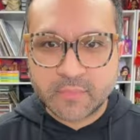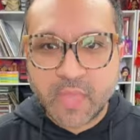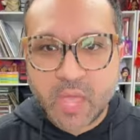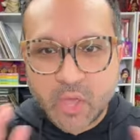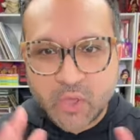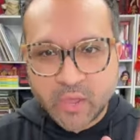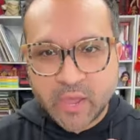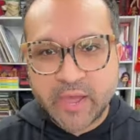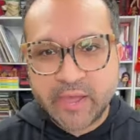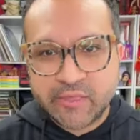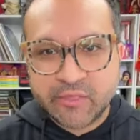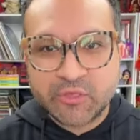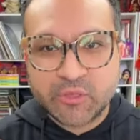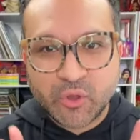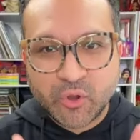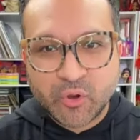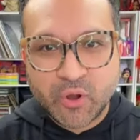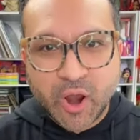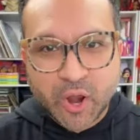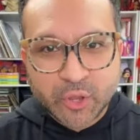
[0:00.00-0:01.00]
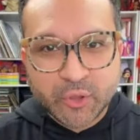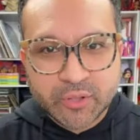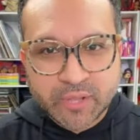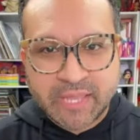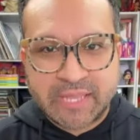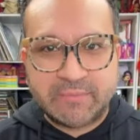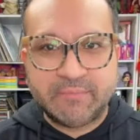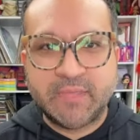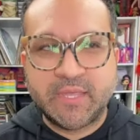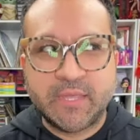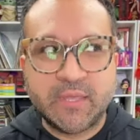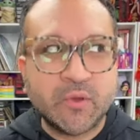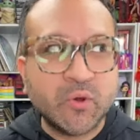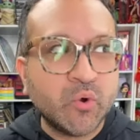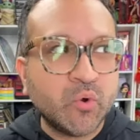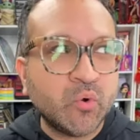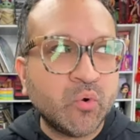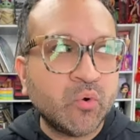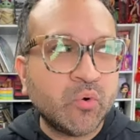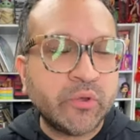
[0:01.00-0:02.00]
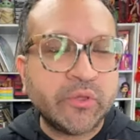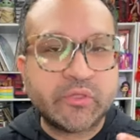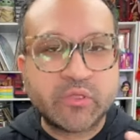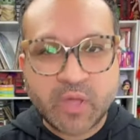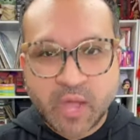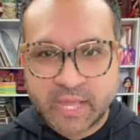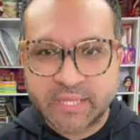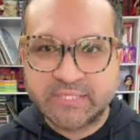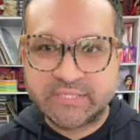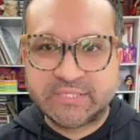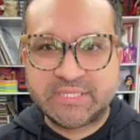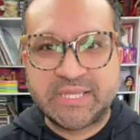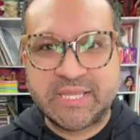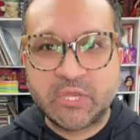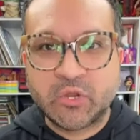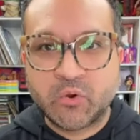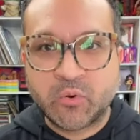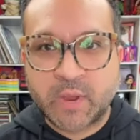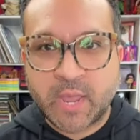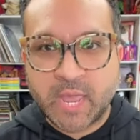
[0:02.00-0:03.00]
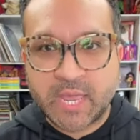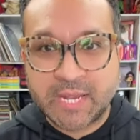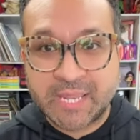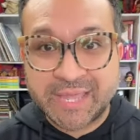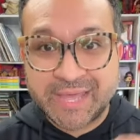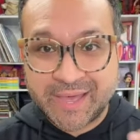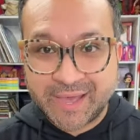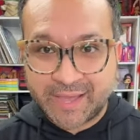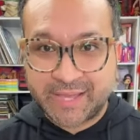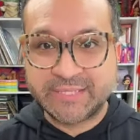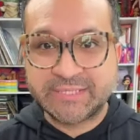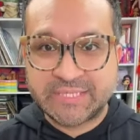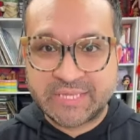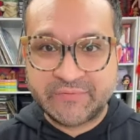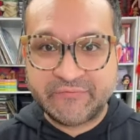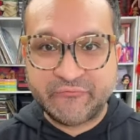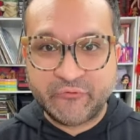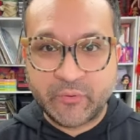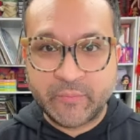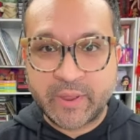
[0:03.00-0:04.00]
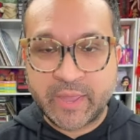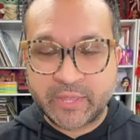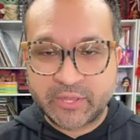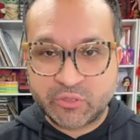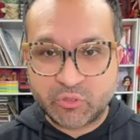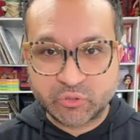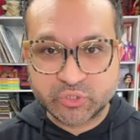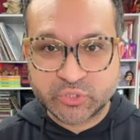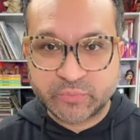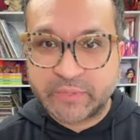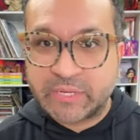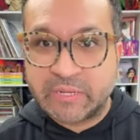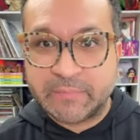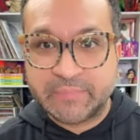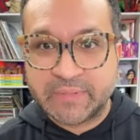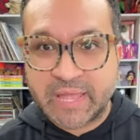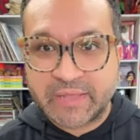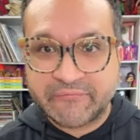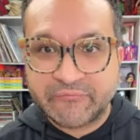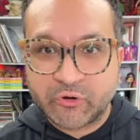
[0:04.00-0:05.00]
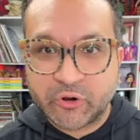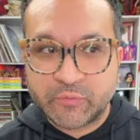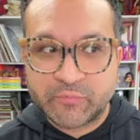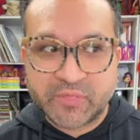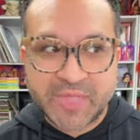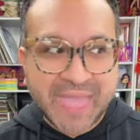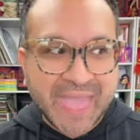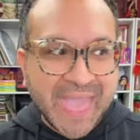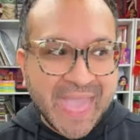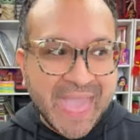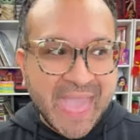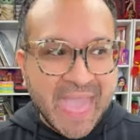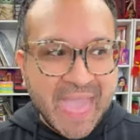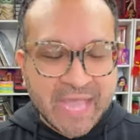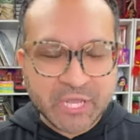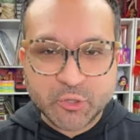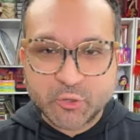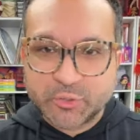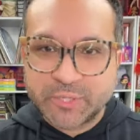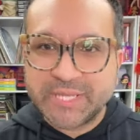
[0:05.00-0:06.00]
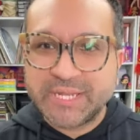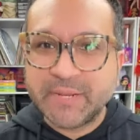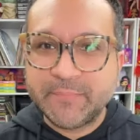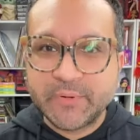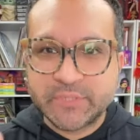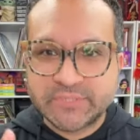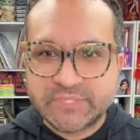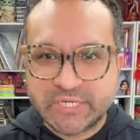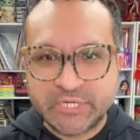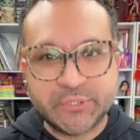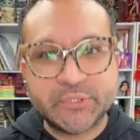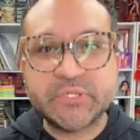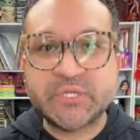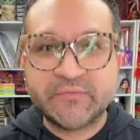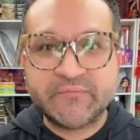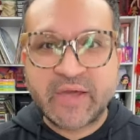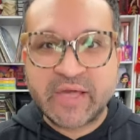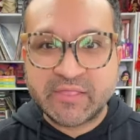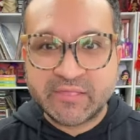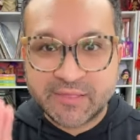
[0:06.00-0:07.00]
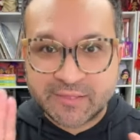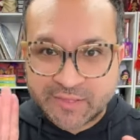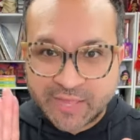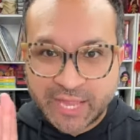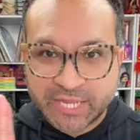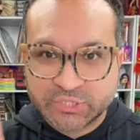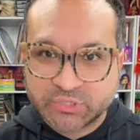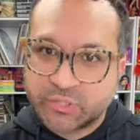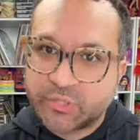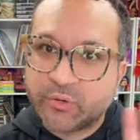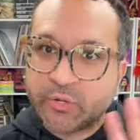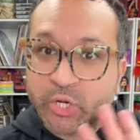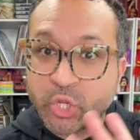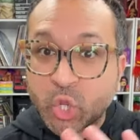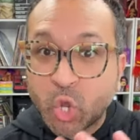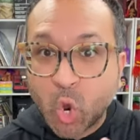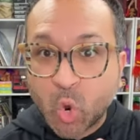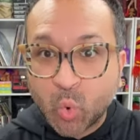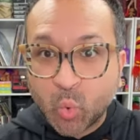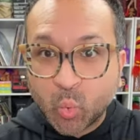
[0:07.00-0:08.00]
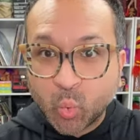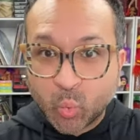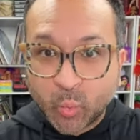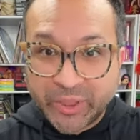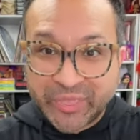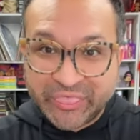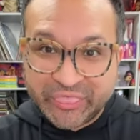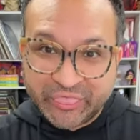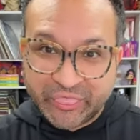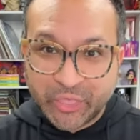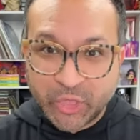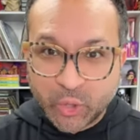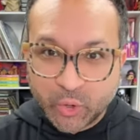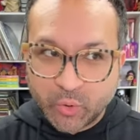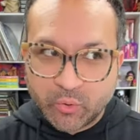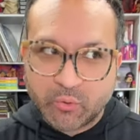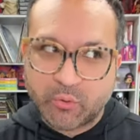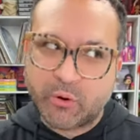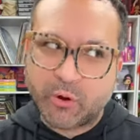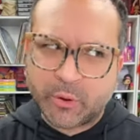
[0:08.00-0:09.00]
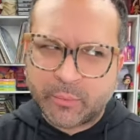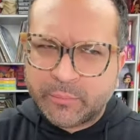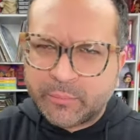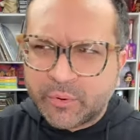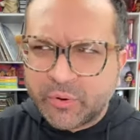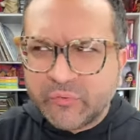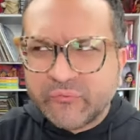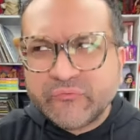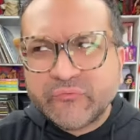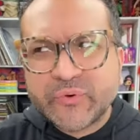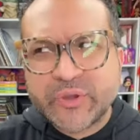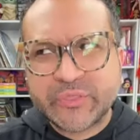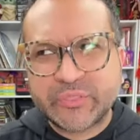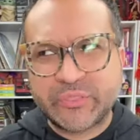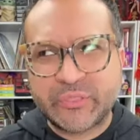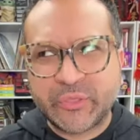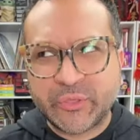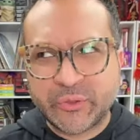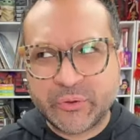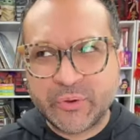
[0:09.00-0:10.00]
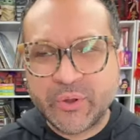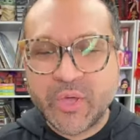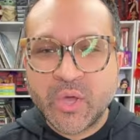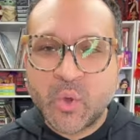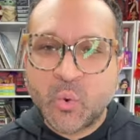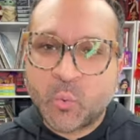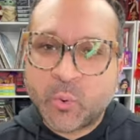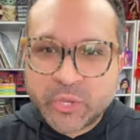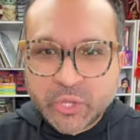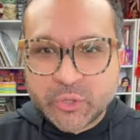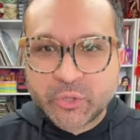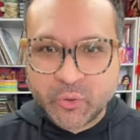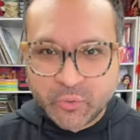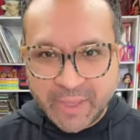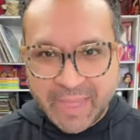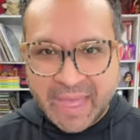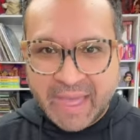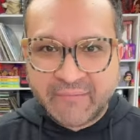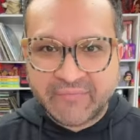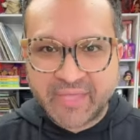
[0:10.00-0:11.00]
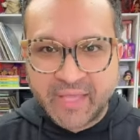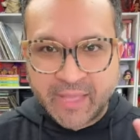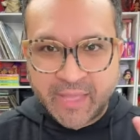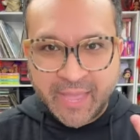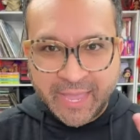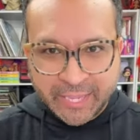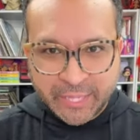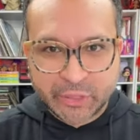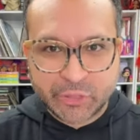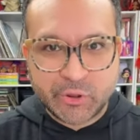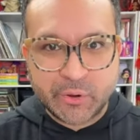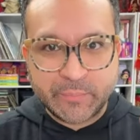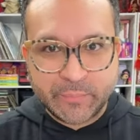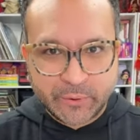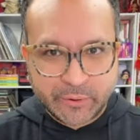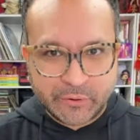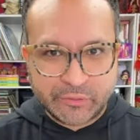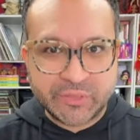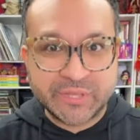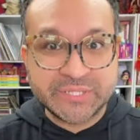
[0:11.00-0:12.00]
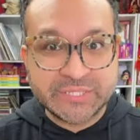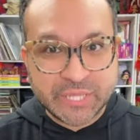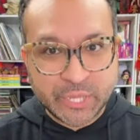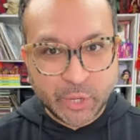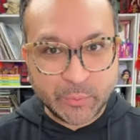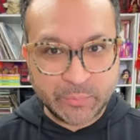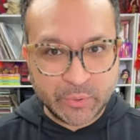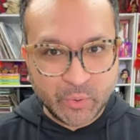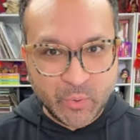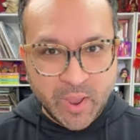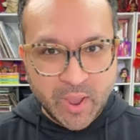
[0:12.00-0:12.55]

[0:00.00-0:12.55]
Hey guys, so are you like me who is constantly creating content for my social media platforms and you need a particular device that's actually going to go with you or move with you when you don't have that extra person to help you